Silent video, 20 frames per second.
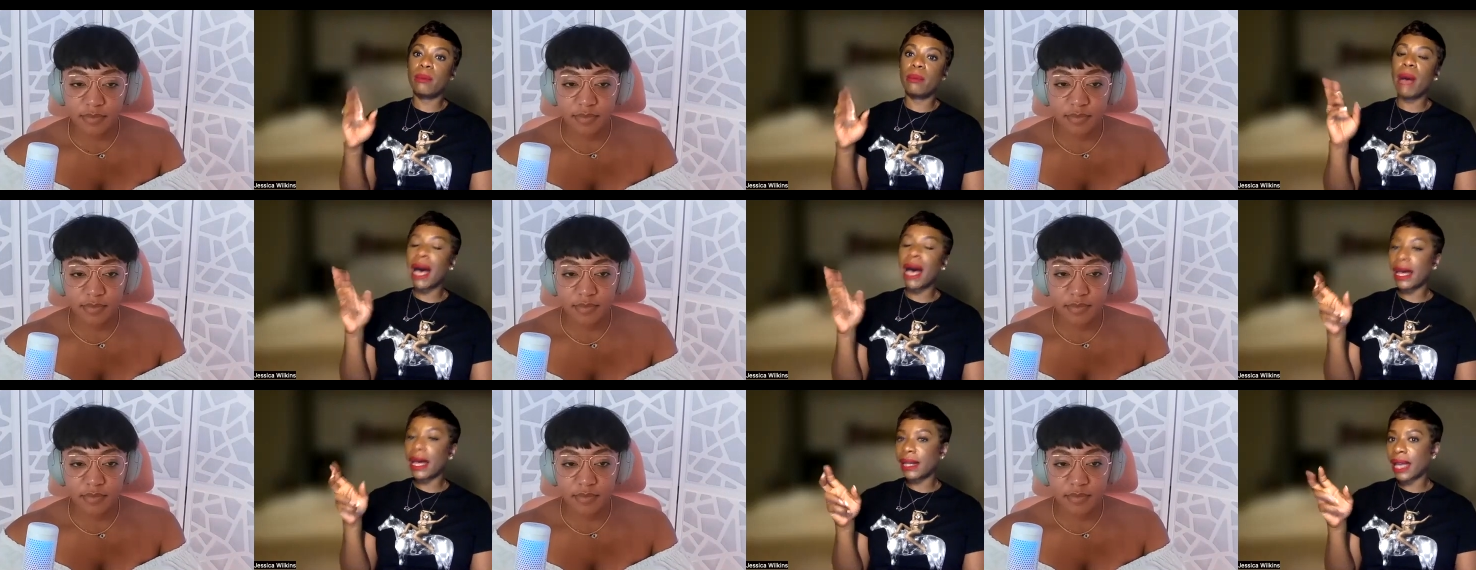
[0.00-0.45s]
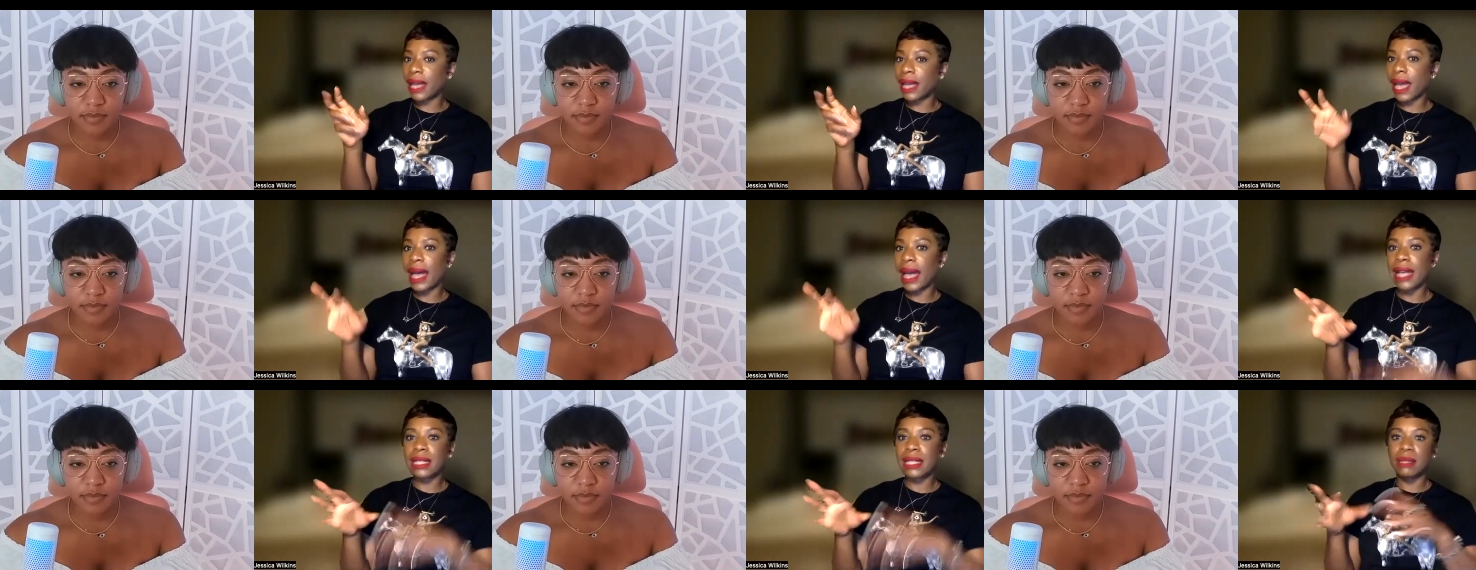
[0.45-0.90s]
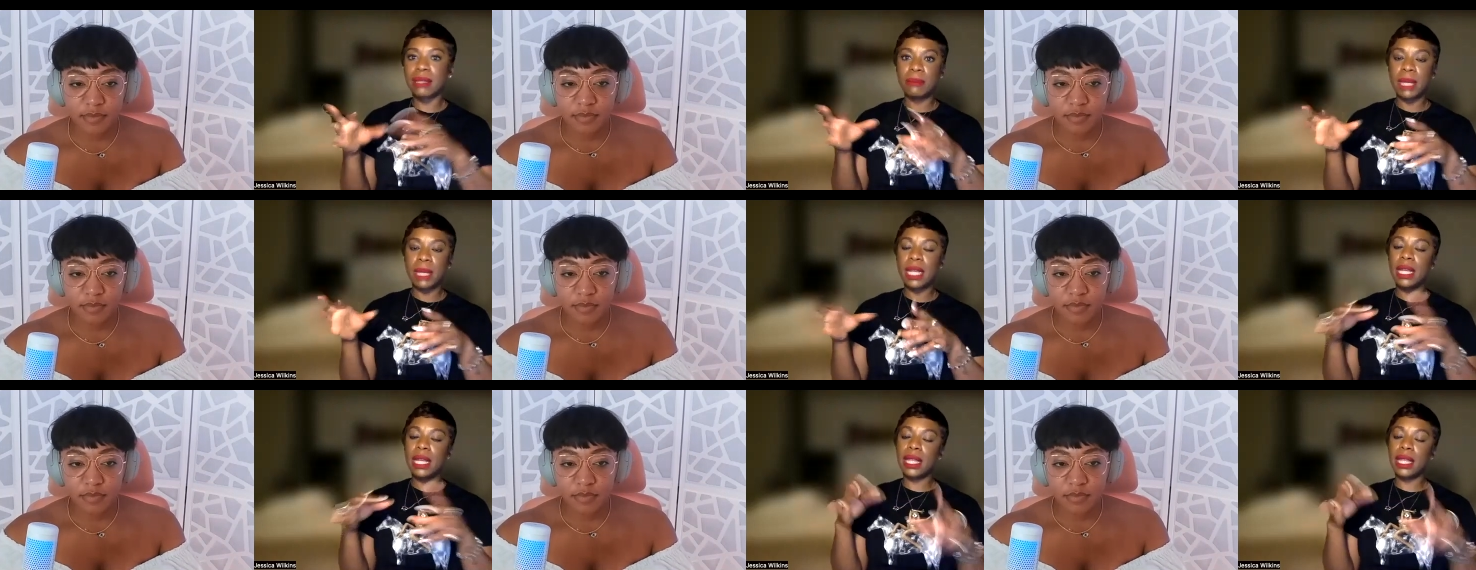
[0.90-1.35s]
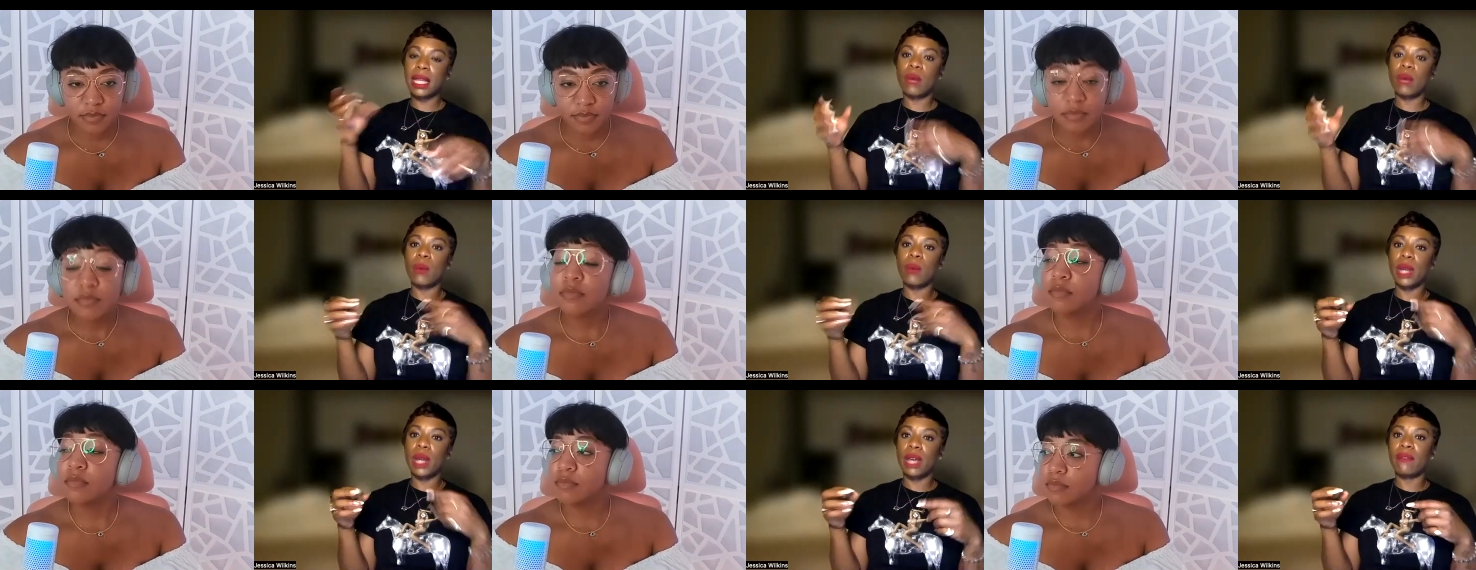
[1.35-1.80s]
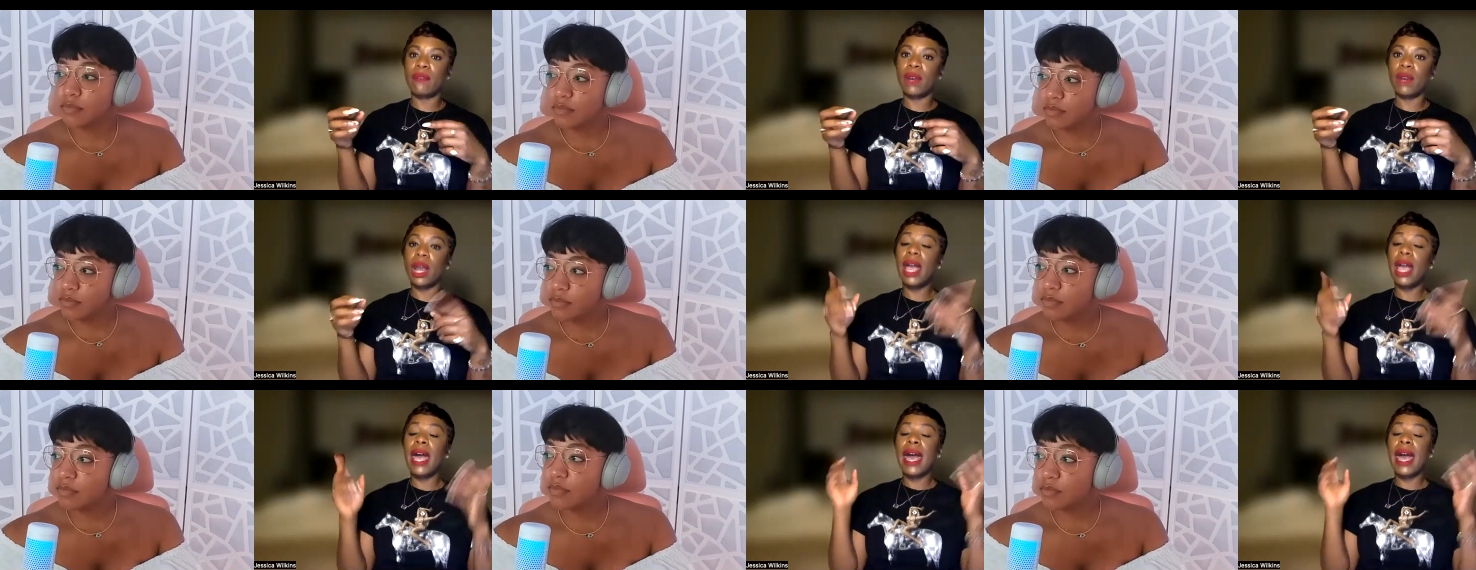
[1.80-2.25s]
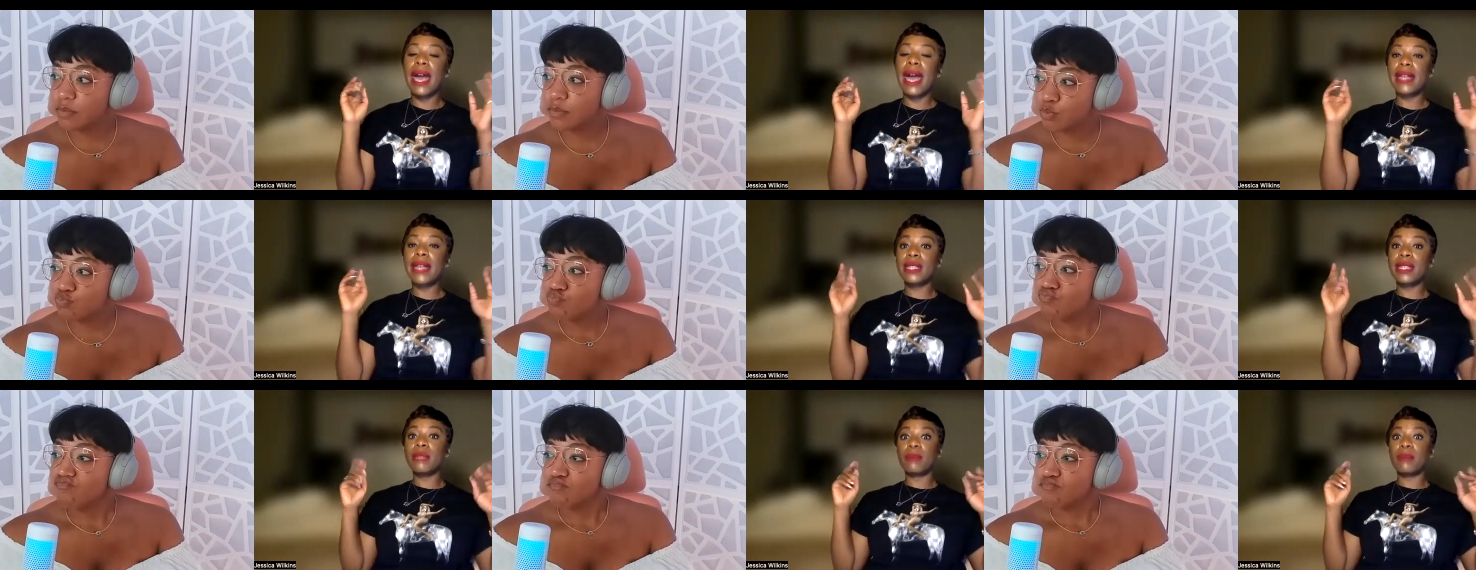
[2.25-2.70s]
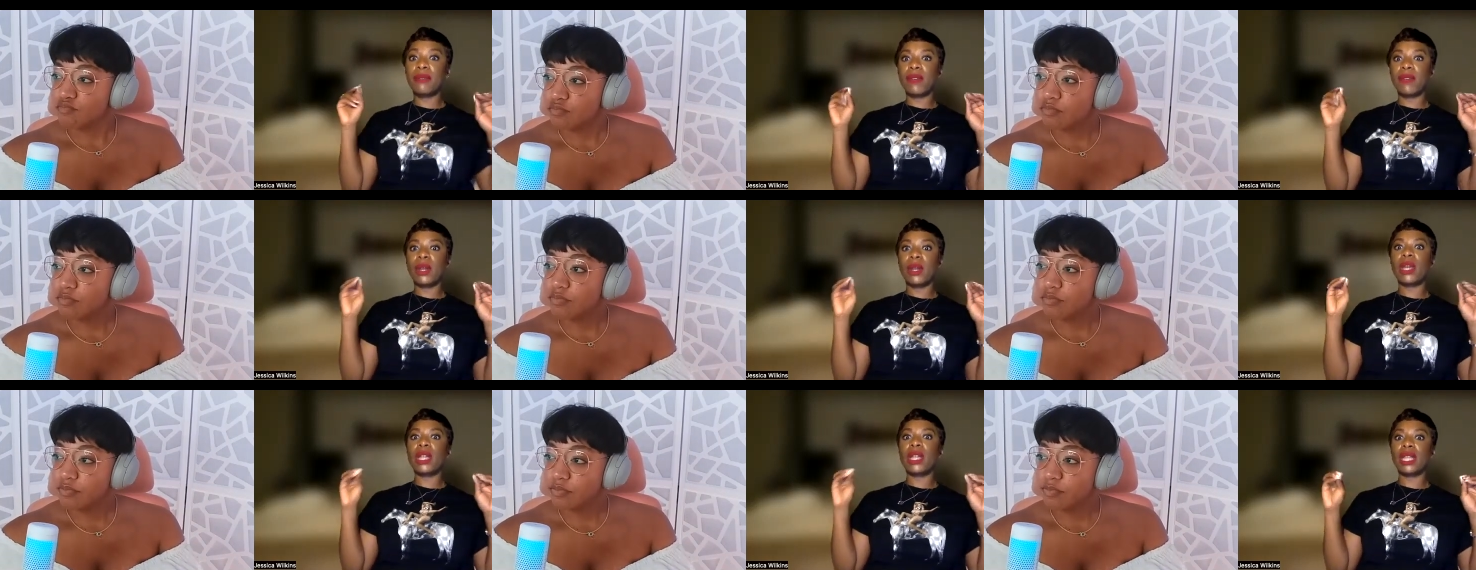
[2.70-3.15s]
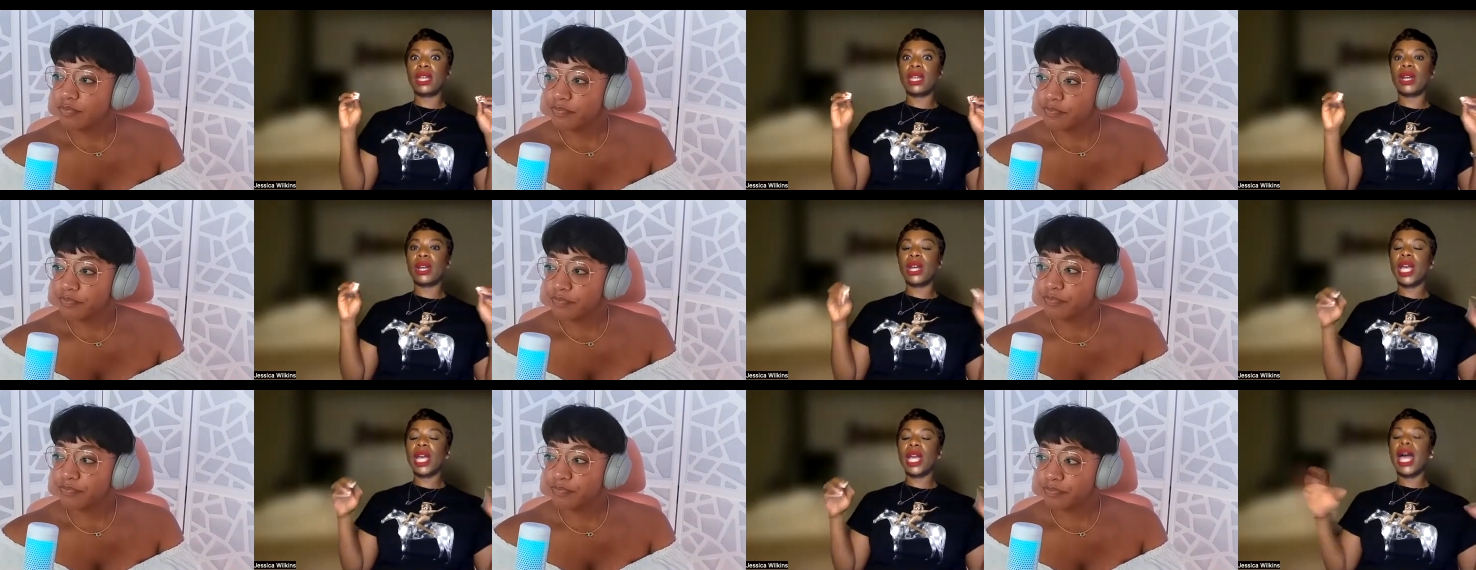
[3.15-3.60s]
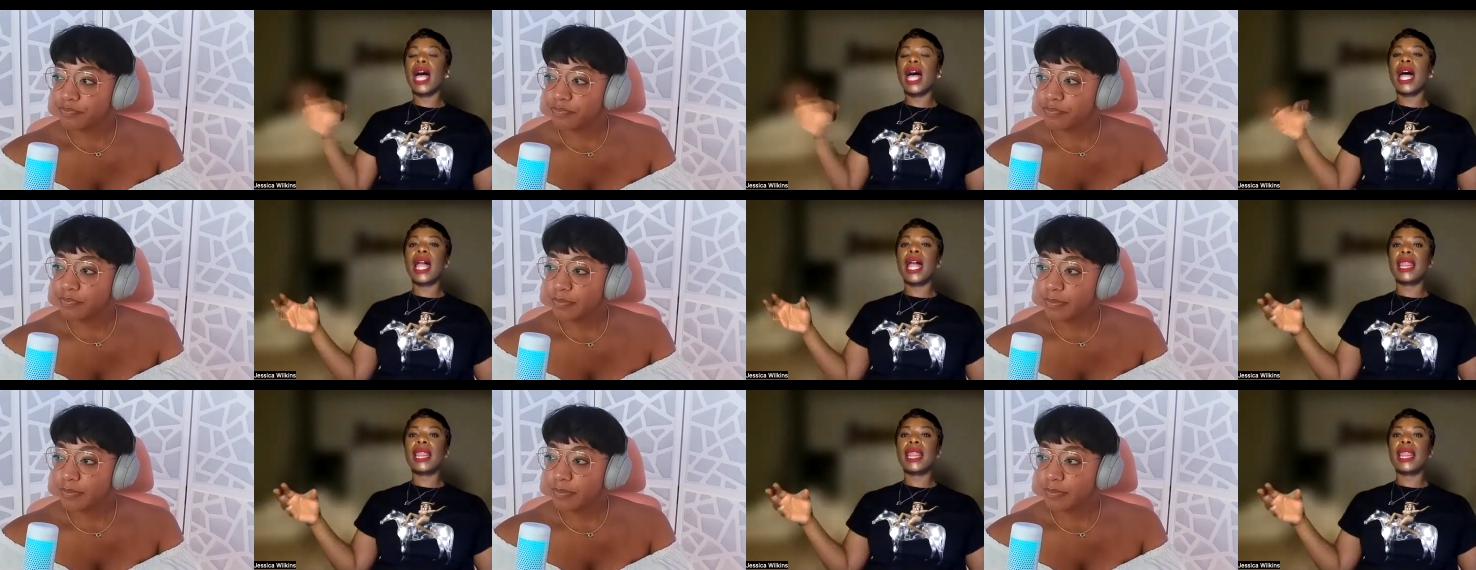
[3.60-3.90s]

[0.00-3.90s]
Speaker 1: podcasts, media, like whatever. Mm. And to be very clear, a